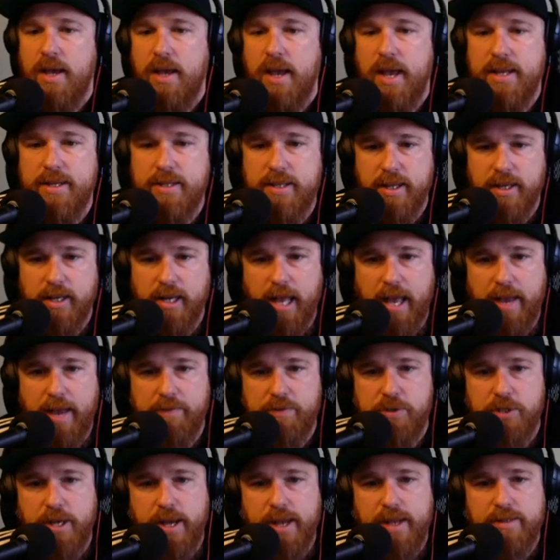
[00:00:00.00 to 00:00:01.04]
and did live
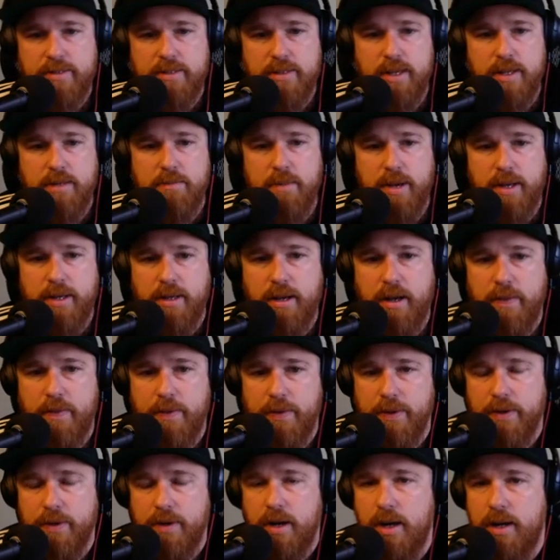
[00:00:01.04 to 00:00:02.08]
chats and my other